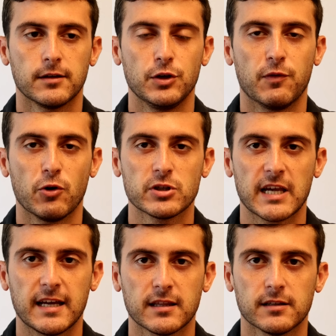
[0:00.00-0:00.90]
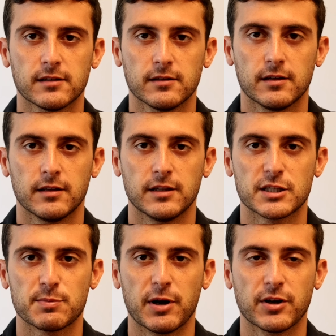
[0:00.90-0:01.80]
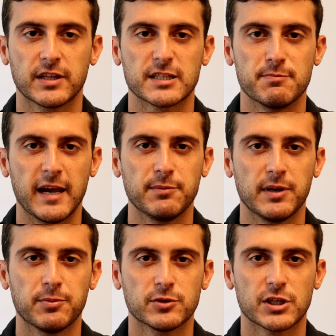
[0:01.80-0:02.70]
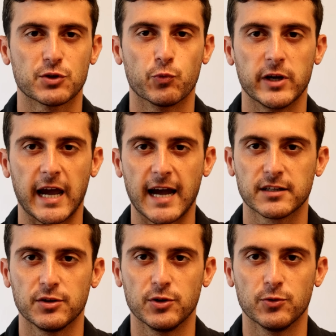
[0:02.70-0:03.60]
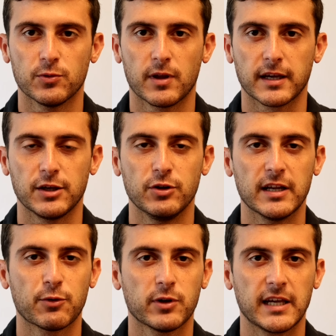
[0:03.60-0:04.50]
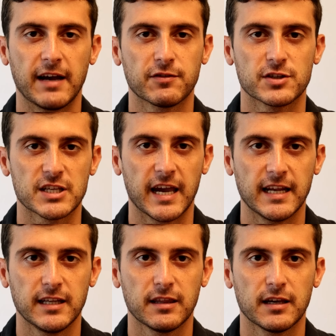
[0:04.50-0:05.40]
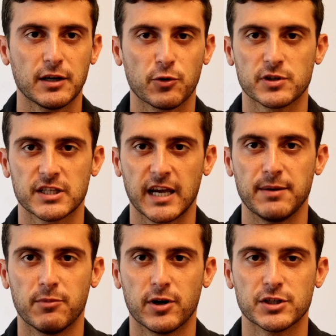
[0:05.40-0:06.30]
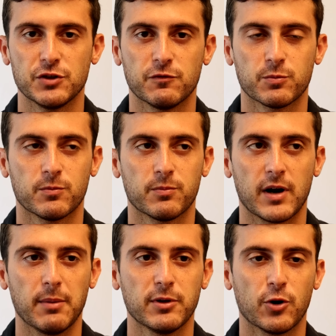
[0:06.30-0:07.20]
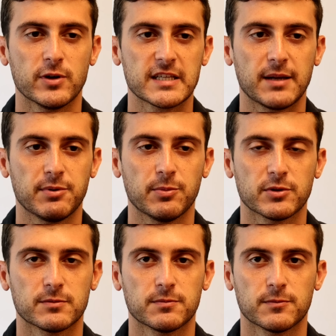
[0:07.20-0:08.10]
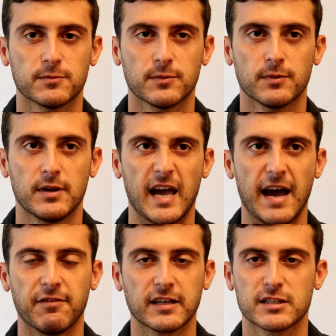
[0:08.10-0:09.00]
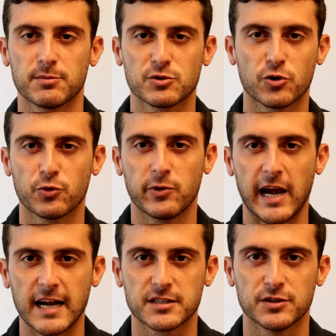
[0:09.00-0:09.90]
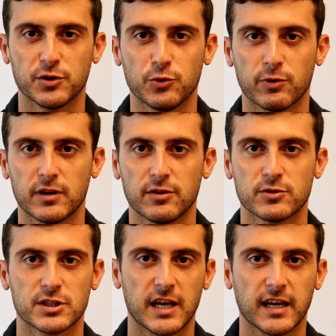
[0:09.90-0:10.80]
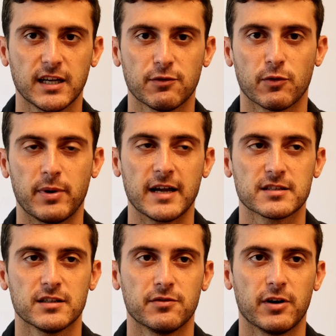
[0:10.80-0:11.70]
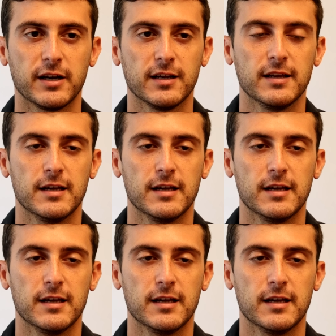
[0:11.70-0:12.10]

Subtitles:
You've always had the Spirit that's made people just react to you. Like you didn't really have to say anything or say much. You've probably always had people have like some sort of reaction to you, whether it was negative or positive, right?